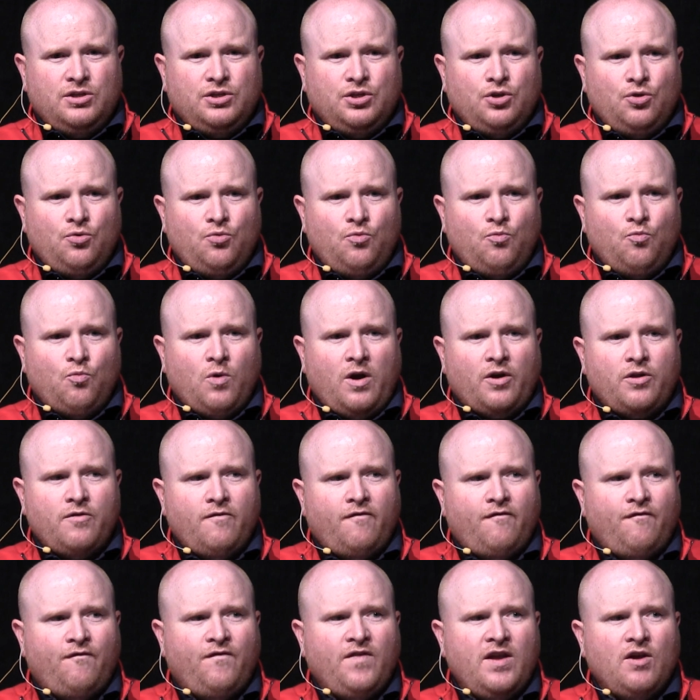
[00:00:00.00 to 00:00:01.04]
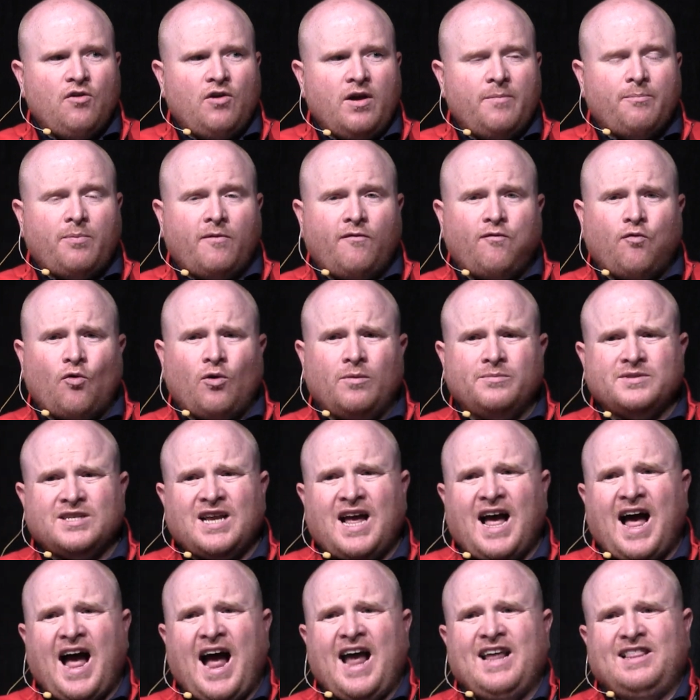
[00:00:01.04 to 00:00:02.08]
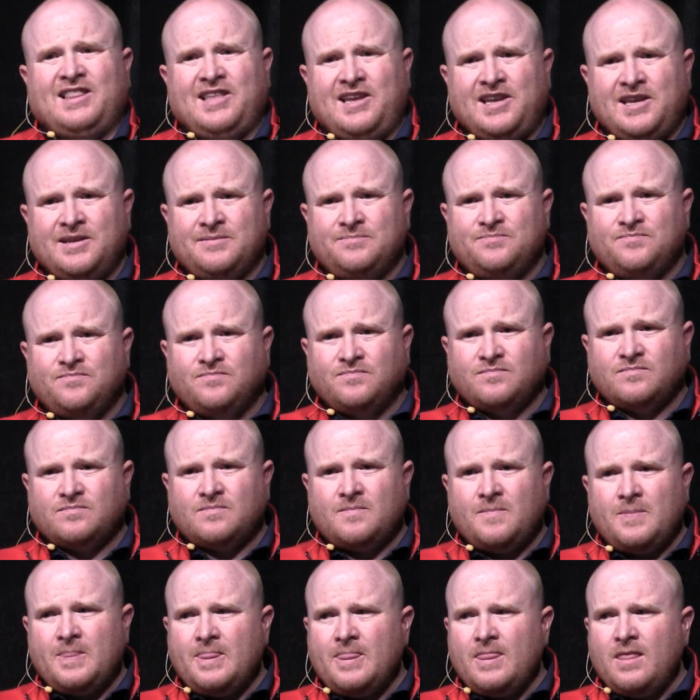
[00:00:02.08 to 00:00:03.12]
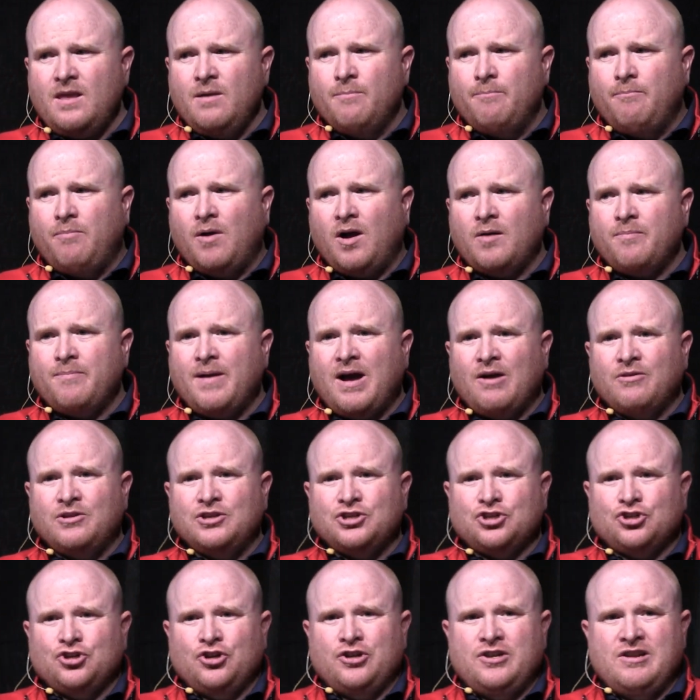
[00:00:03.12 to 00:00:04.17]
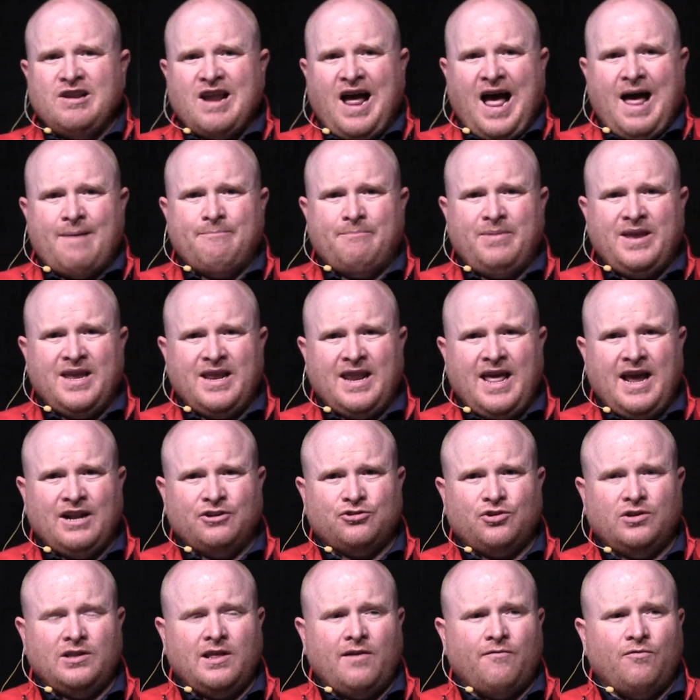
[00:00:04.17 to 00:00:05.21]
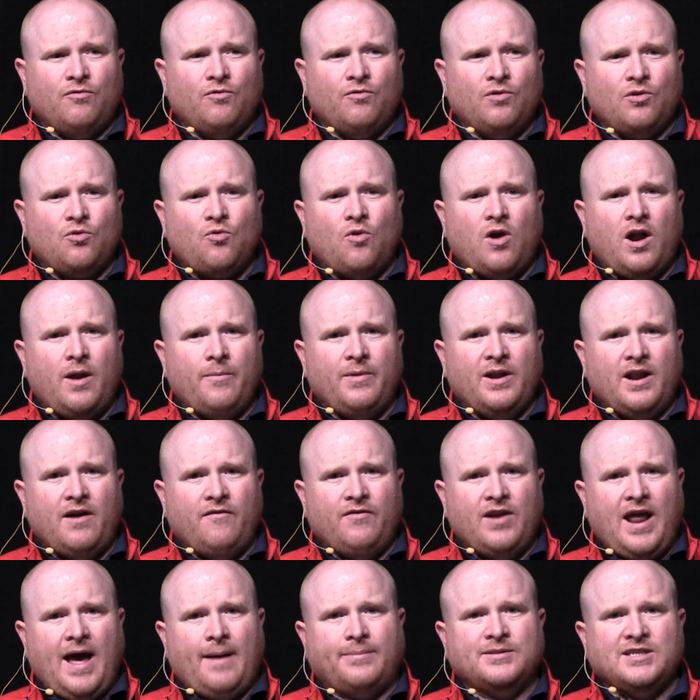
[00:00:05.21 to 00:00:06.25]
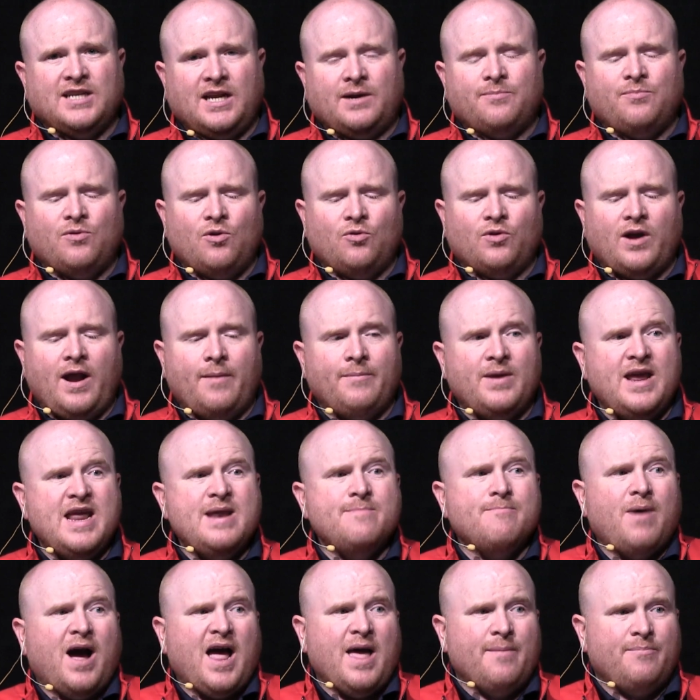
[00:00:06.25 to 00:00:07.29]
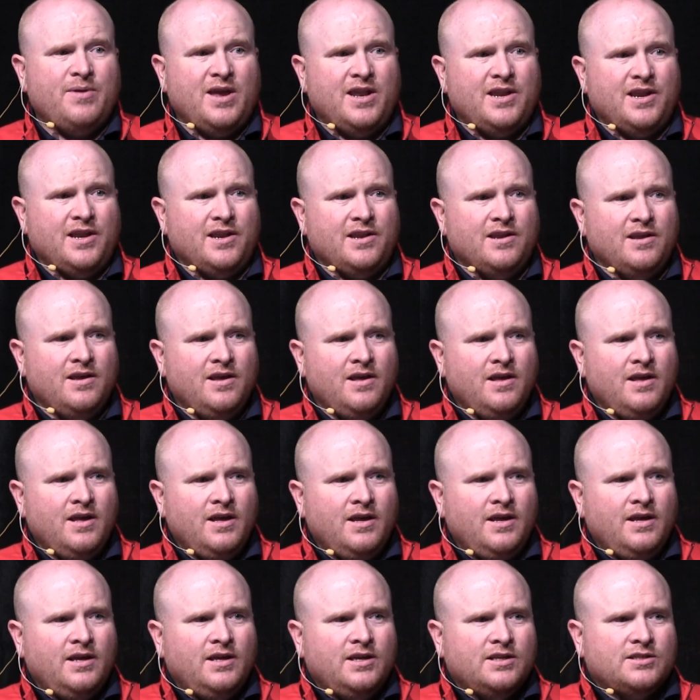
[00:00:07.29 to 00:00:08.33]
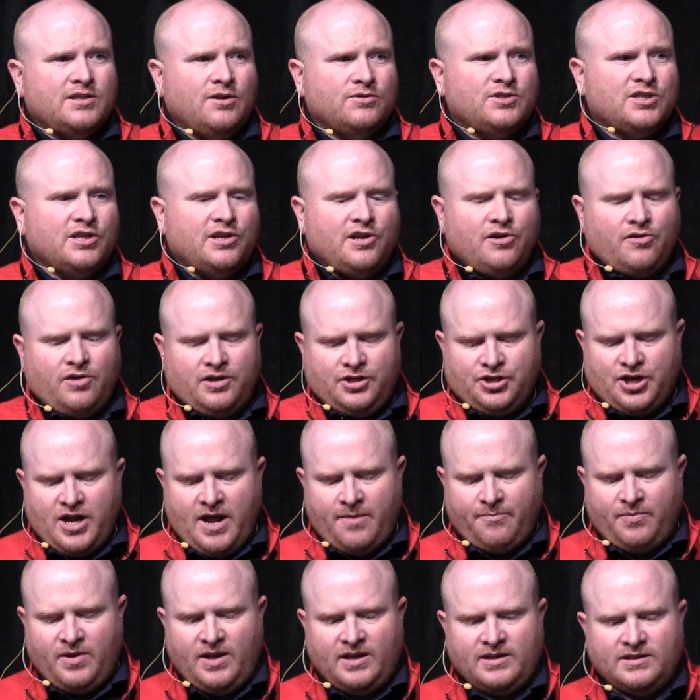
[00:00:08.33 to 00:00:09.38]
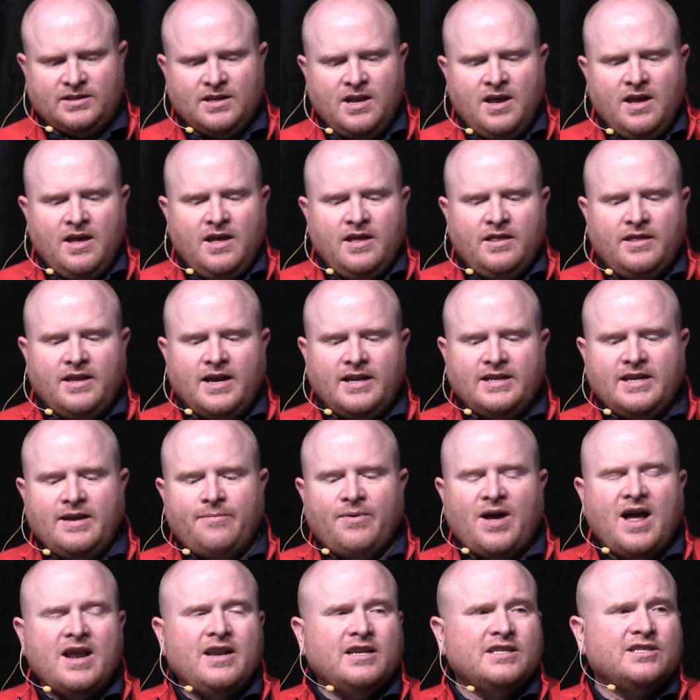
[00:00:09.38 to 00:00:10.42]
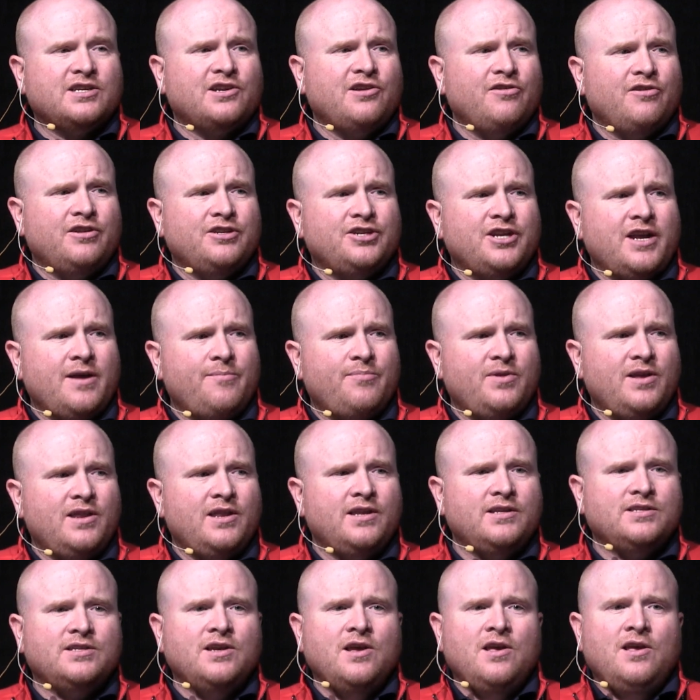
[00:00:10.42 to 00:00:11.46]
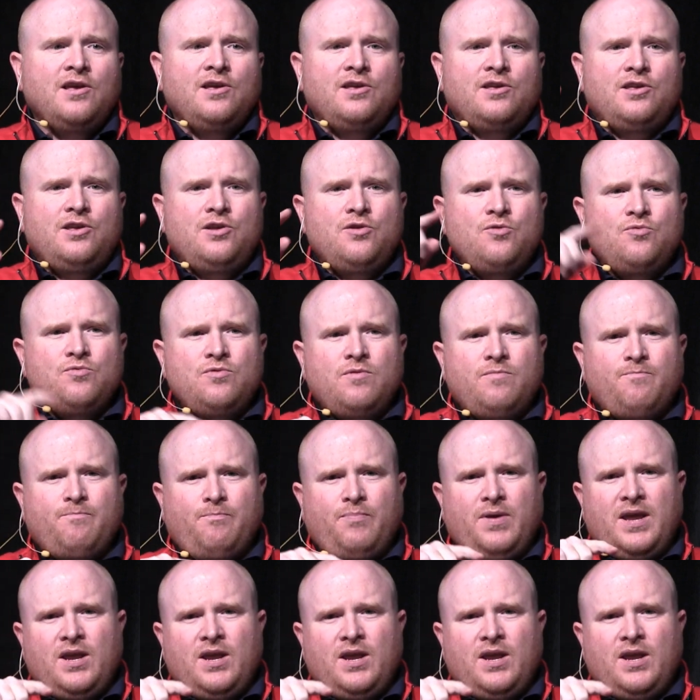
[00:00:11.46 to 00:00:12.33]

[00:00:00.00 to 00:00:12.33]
to where you feel it performs highly. Bug bounty should not be an entry-level requirement of an AppSec program, in my opinion. So security champions. The idea behind a security champion is you